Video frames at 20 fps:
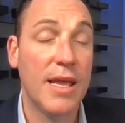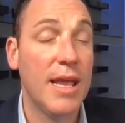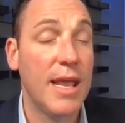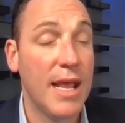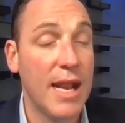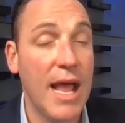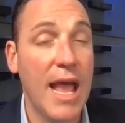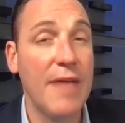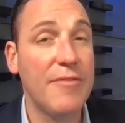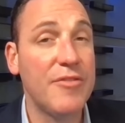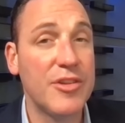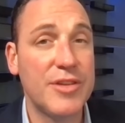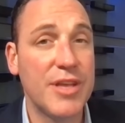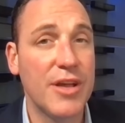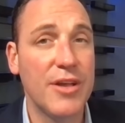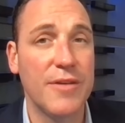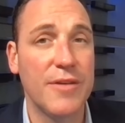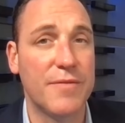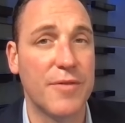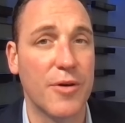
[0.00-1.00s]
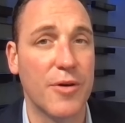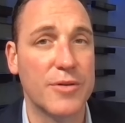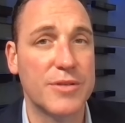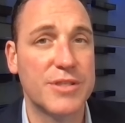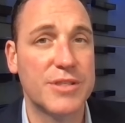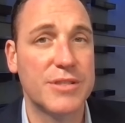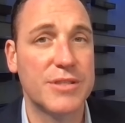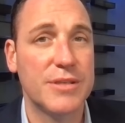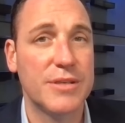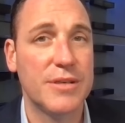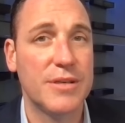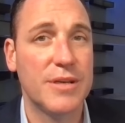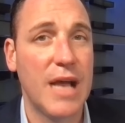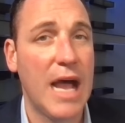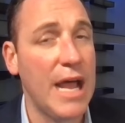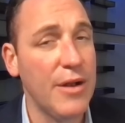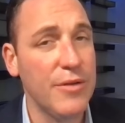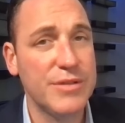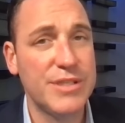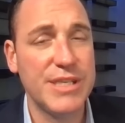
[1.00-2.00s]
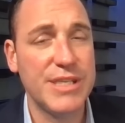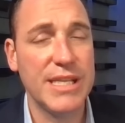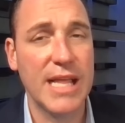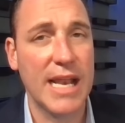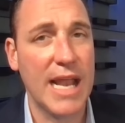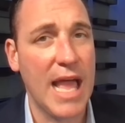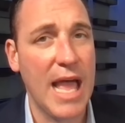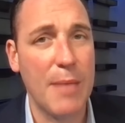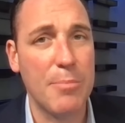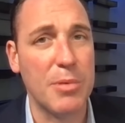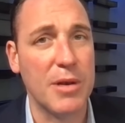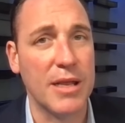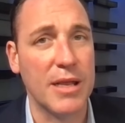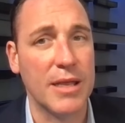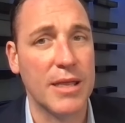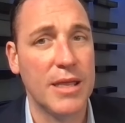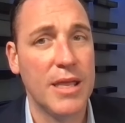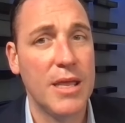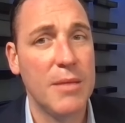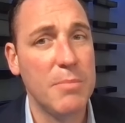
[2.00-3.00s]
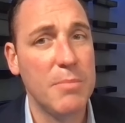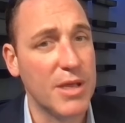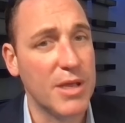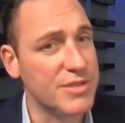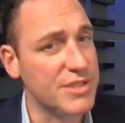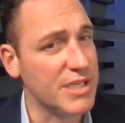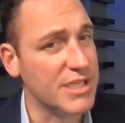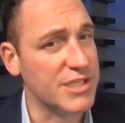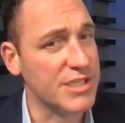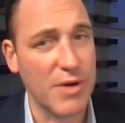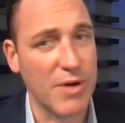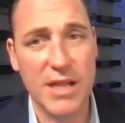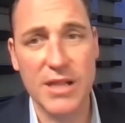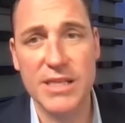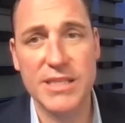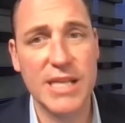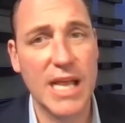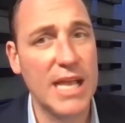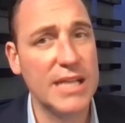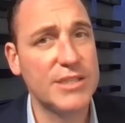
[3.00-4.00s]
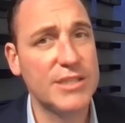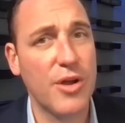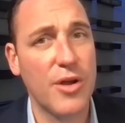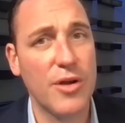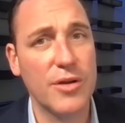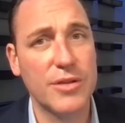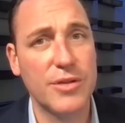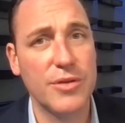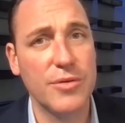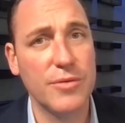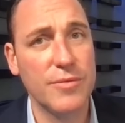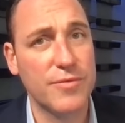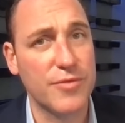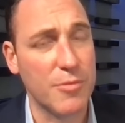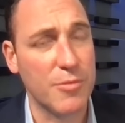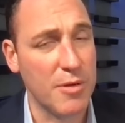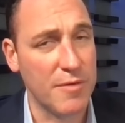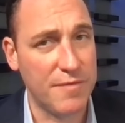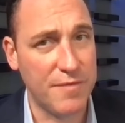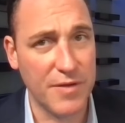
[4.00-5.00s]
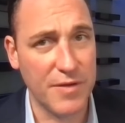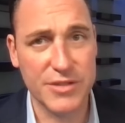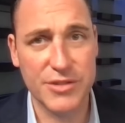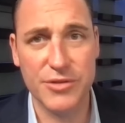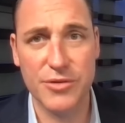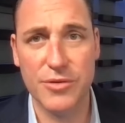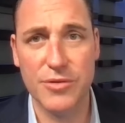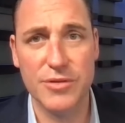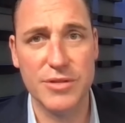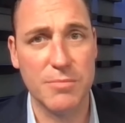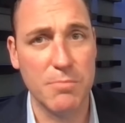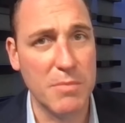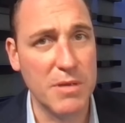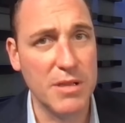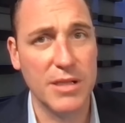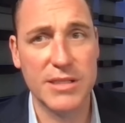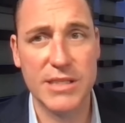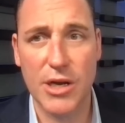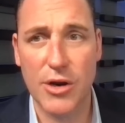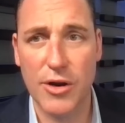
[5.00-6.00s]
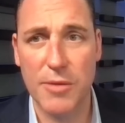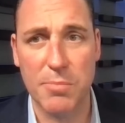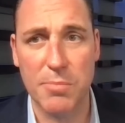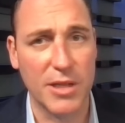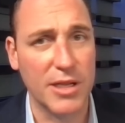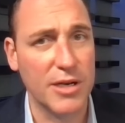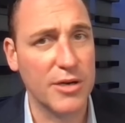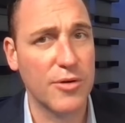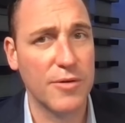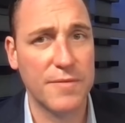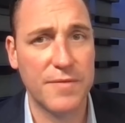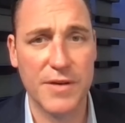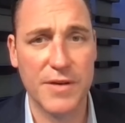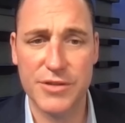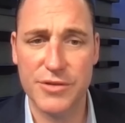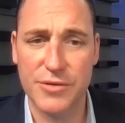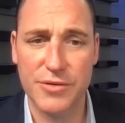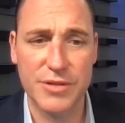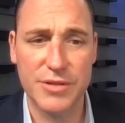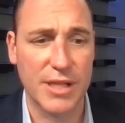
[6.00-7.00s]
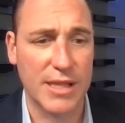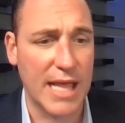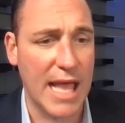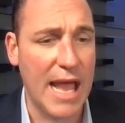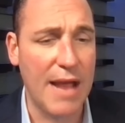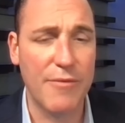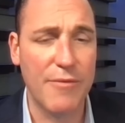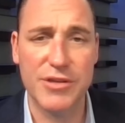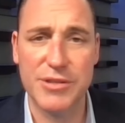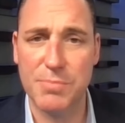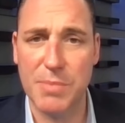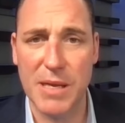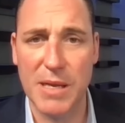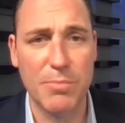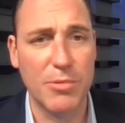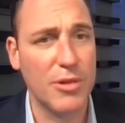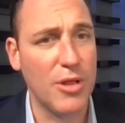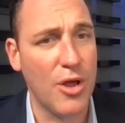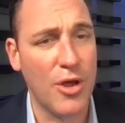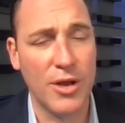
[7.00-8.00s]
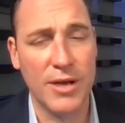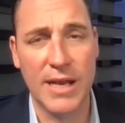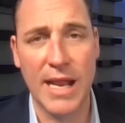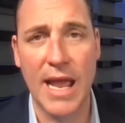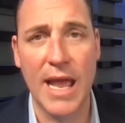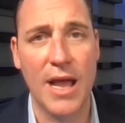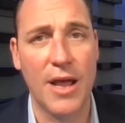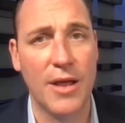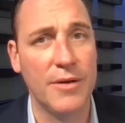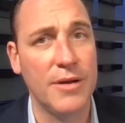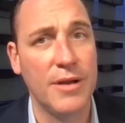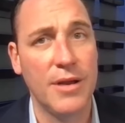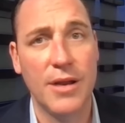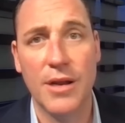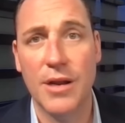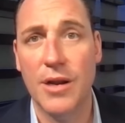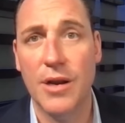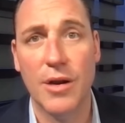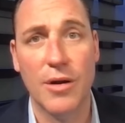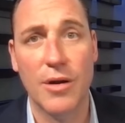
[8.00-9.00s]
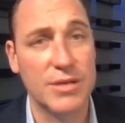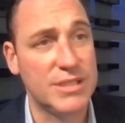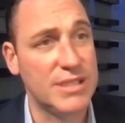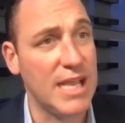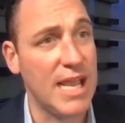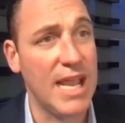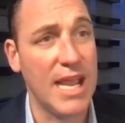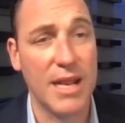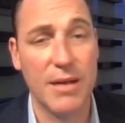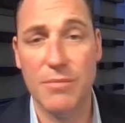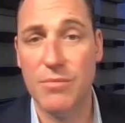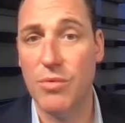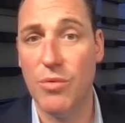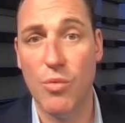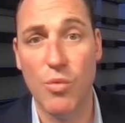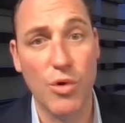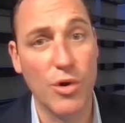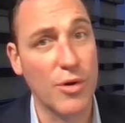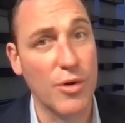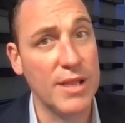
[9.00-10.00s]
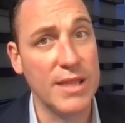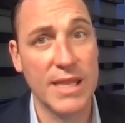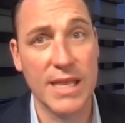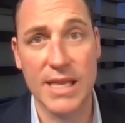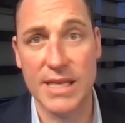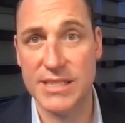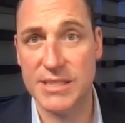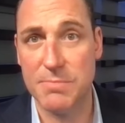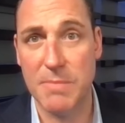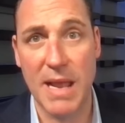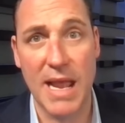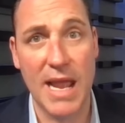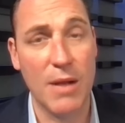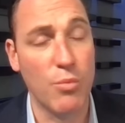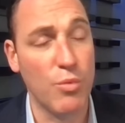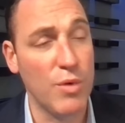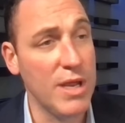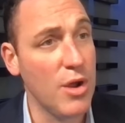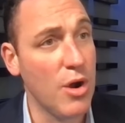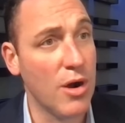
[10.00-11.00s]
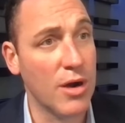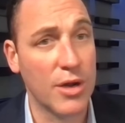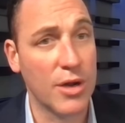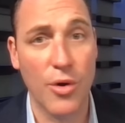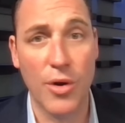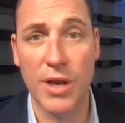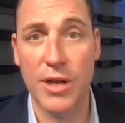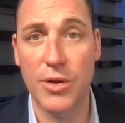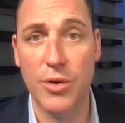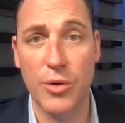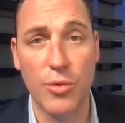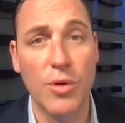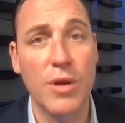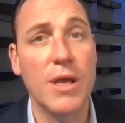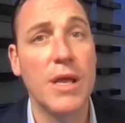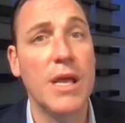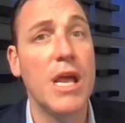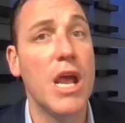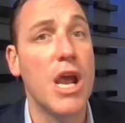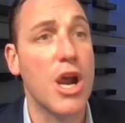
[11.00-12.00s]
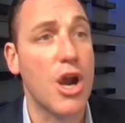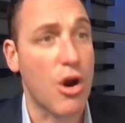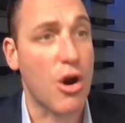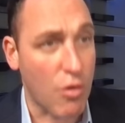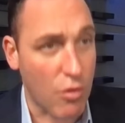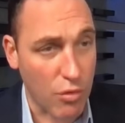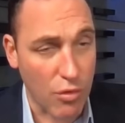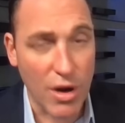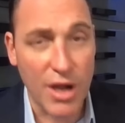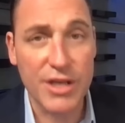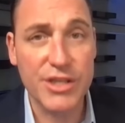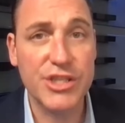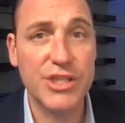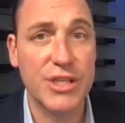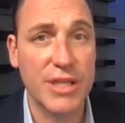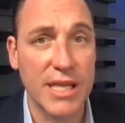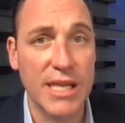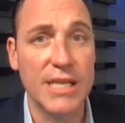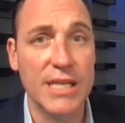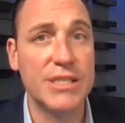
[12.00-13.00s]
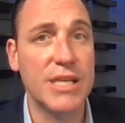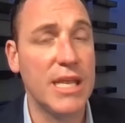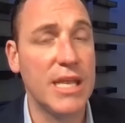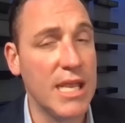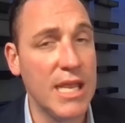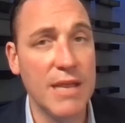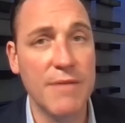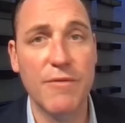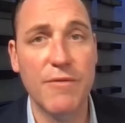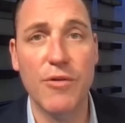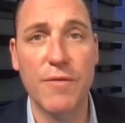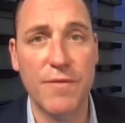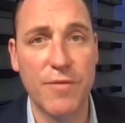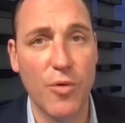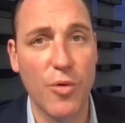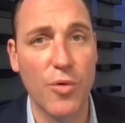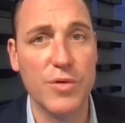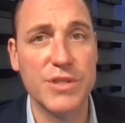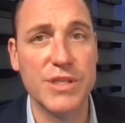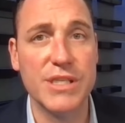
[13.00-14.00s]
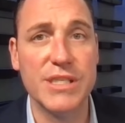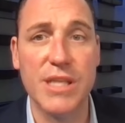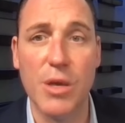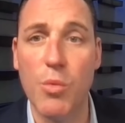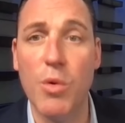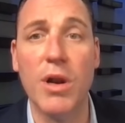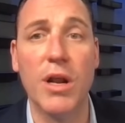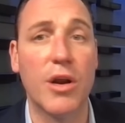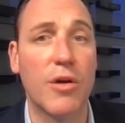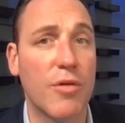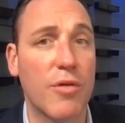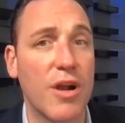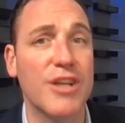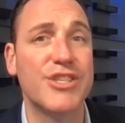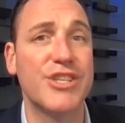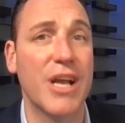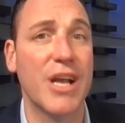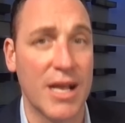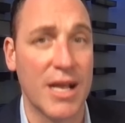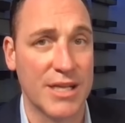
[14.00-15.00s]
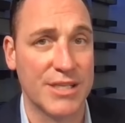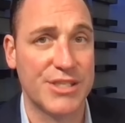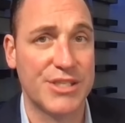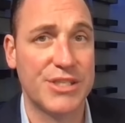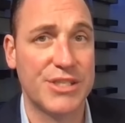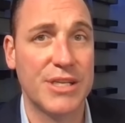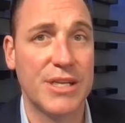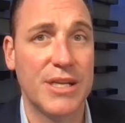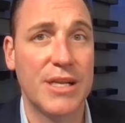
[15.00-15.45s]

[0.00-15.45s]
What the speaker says: And I have to tell you, folks, I don't see that happening, because the Israelis I talk to, from officials, military, political officials, to the average people on down, are saying, we're in this, man. We are going to crush these evil forces that want to crush us.